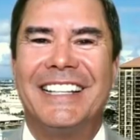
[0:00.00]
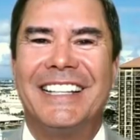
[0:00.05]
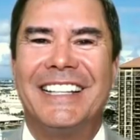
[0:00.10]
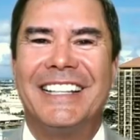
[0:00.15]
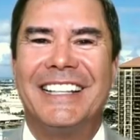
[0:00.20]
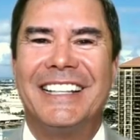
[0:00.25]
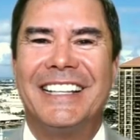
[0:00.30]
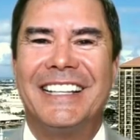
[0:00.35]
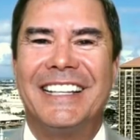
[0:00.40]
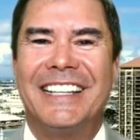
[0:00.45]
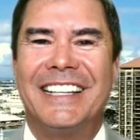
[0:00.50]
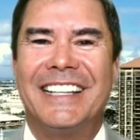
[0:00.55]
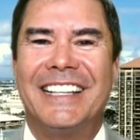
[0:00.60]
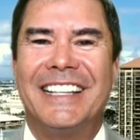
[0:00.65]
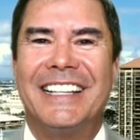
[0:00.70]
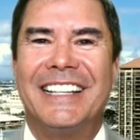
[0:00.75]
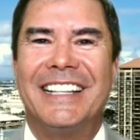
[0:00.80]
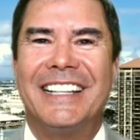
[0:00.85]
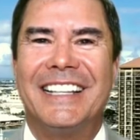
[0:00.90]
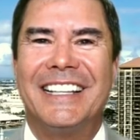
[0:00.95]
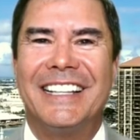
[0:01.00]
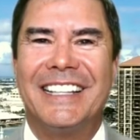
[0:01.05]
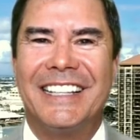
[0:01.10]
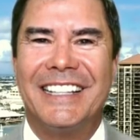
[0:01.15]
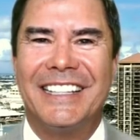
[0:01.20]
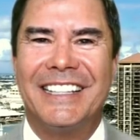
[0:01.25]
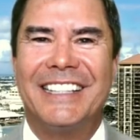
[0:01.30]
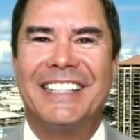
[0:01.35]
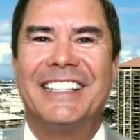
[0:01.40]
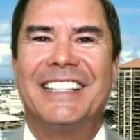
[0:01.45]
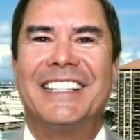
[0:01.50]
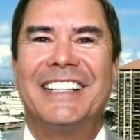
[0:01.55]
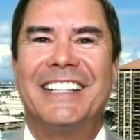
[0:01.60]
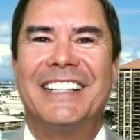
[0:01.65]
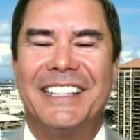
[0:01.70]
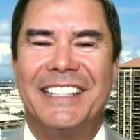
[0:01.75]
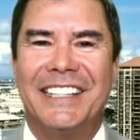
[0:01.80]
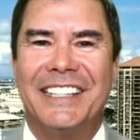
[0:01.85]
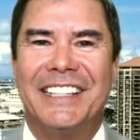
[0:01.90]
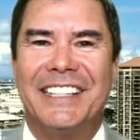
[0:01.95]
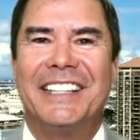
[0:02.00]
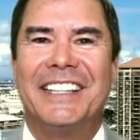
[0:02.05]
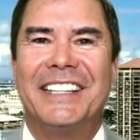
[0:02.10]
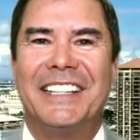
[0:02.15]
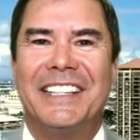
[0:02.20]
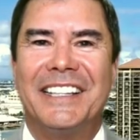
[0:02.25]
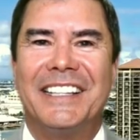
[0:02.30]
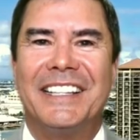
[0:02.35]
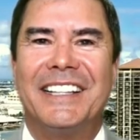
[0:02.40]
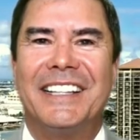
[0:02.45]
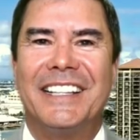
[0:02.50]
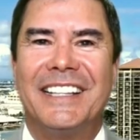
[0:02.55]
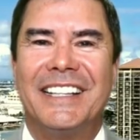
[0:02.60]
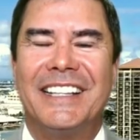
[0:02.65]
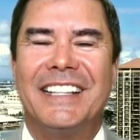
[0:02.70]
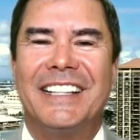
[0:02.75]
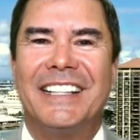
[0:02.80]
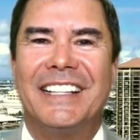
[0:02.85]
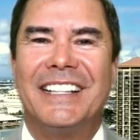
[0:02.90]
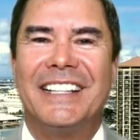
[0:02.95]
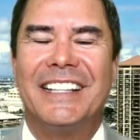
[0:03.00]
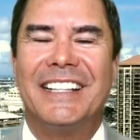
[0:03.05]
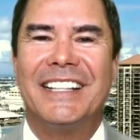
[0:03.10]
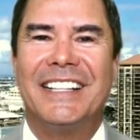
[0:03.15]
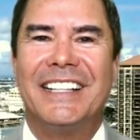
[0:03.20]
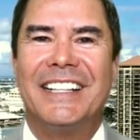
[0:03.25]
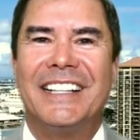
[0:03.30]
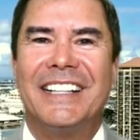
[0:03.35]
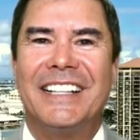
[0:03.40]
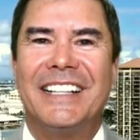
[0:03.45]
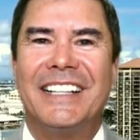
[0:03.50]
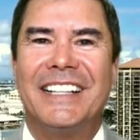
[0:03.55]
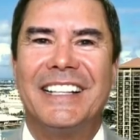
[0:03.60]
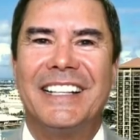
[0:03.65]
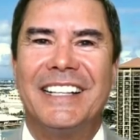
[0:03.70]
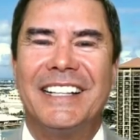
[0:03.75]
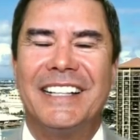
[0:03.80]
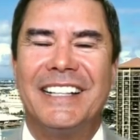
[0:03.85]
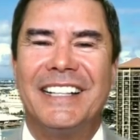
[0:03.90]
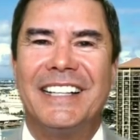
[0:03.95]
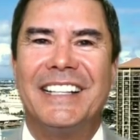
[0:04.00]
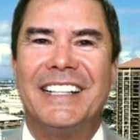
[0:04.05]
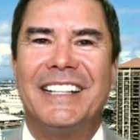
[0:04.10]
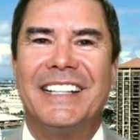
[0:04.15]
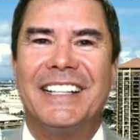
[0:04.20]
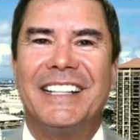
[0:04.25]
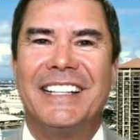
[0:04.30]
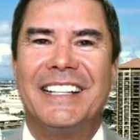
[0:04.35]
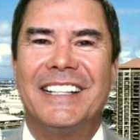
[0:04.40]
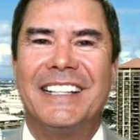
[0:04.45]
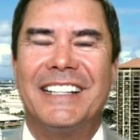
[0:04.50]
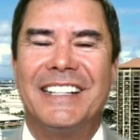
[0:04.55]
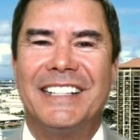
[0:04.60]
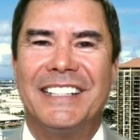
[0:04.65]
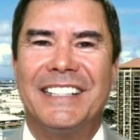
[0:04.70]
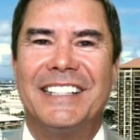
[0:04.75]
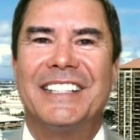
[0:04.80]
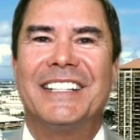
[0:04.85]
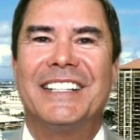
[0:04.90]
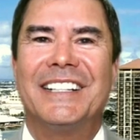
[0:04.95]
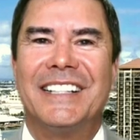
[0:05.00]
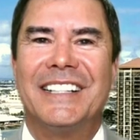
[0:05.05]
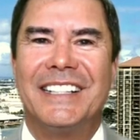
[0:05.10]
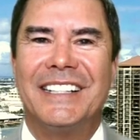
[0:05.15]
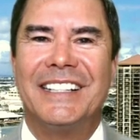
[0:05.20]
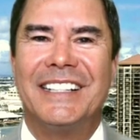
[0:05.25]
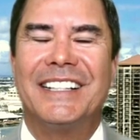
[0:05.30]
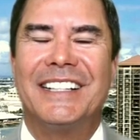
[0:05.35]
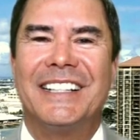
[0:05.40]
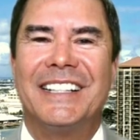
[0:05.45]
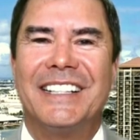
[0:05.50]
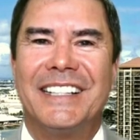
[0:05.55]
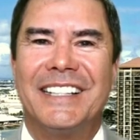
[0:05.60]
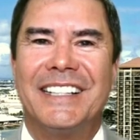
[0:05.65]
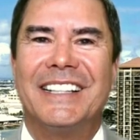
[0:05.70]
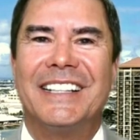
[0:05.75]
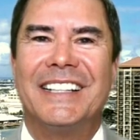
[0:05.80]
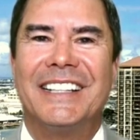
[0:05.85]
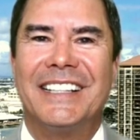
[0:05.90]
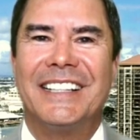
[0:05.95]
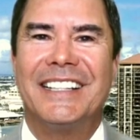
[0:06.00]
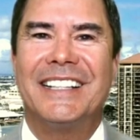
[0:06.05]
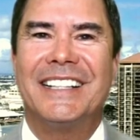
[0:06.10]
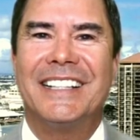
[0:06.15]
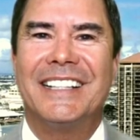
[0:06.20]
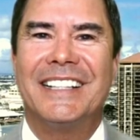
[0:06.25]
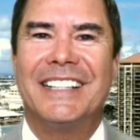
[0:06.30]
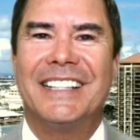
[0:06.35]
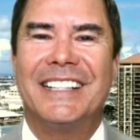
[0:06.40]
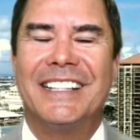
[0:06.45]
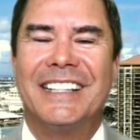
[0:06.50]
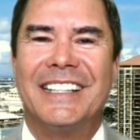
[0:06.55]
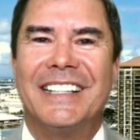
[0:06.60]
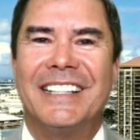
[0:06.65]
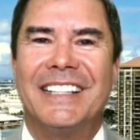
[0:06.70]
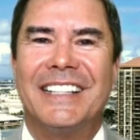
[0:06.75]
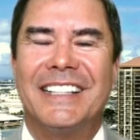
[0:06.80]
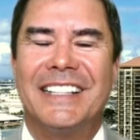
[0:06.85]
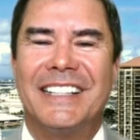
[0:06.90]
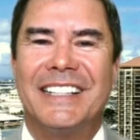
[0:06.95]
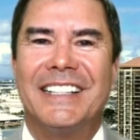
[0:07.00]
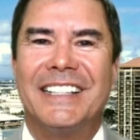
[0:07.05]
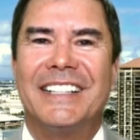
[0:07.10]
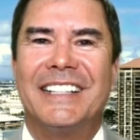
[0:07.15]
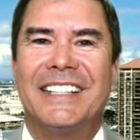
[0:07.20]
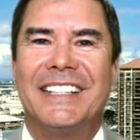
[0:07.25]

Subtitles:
[no speech]